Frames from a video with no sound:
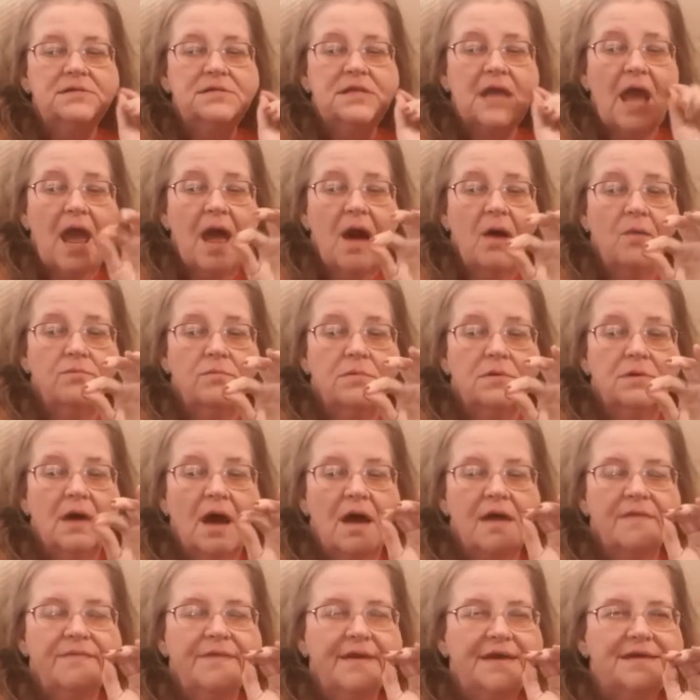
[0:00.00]
down.
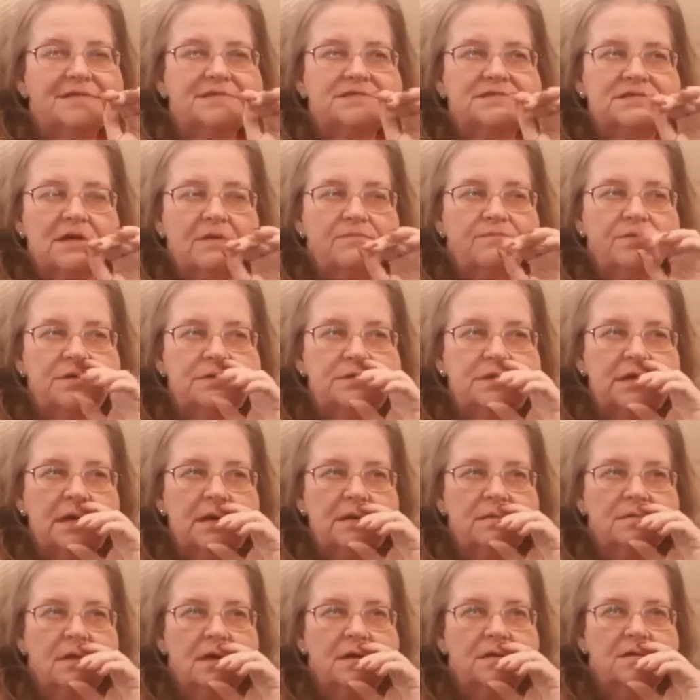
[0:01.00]
I think it's seventeen
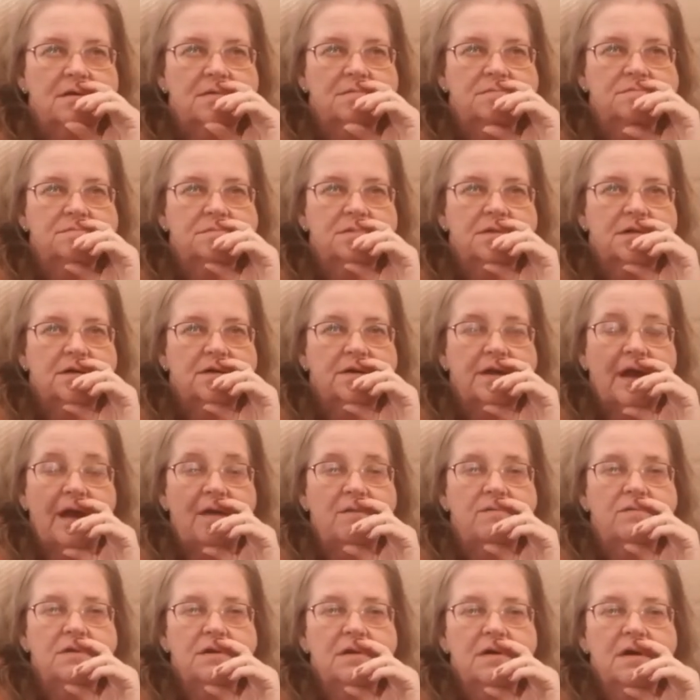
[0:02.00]
that they're down.
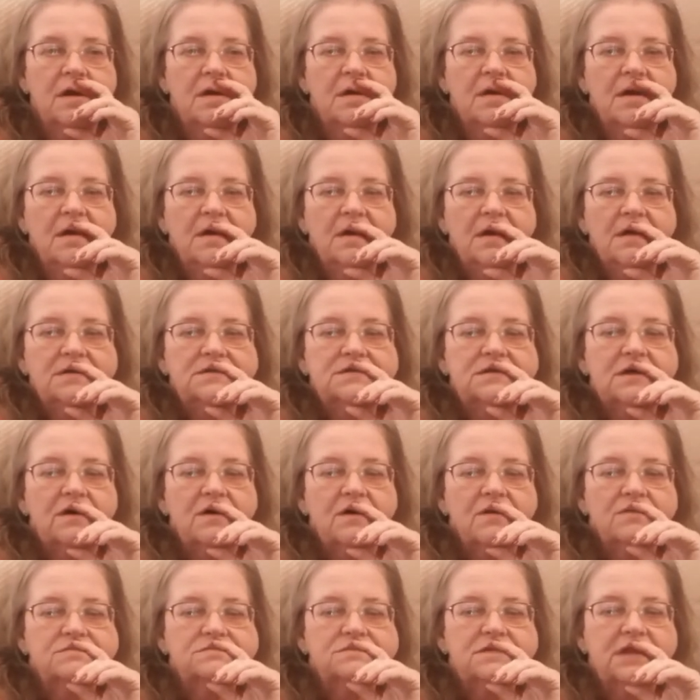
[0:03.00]

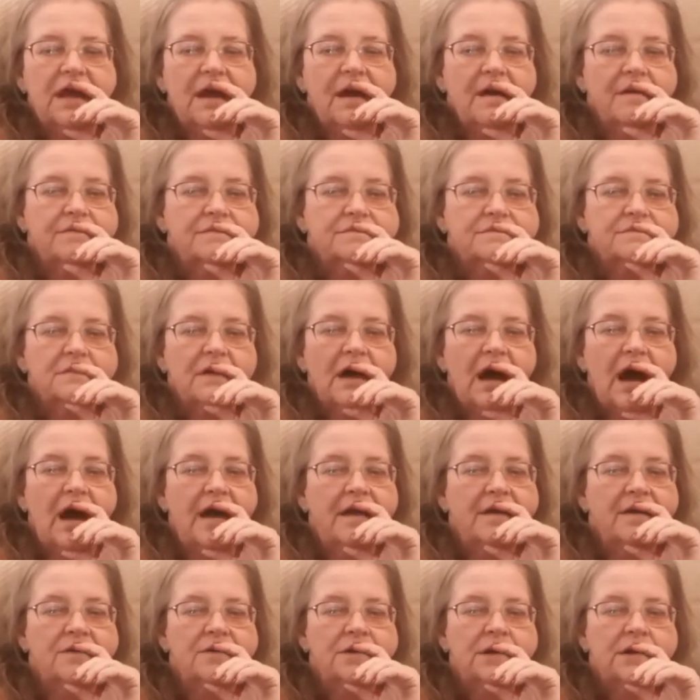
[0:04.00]
So yeah, I
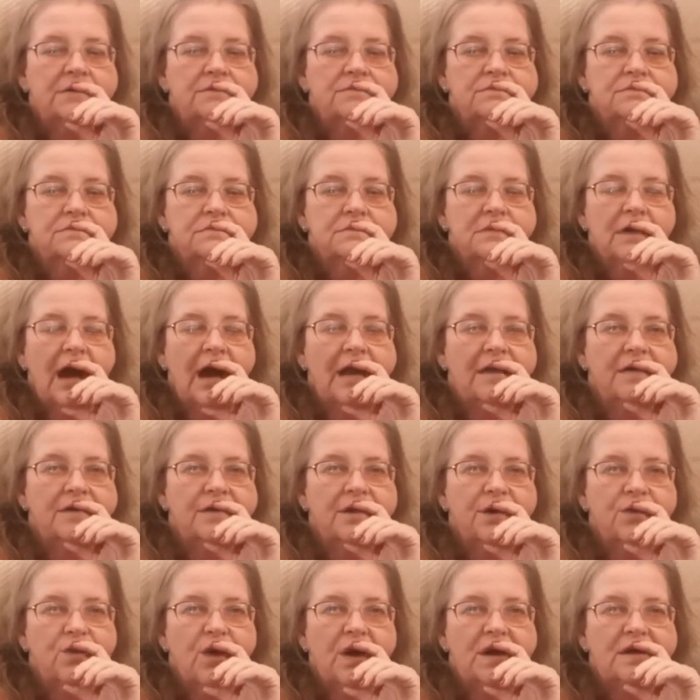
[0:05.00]
don't know. I don't
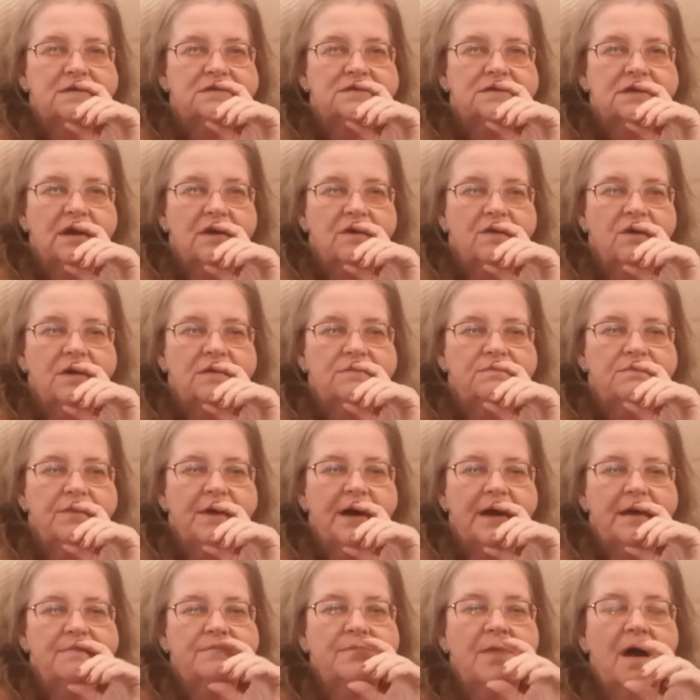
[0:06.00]
know where it's going,
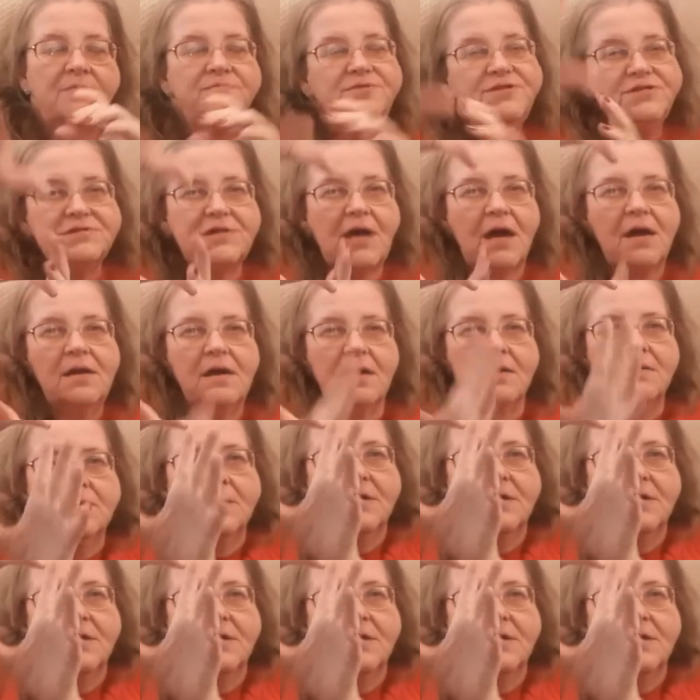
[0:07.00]
but I'm just kind of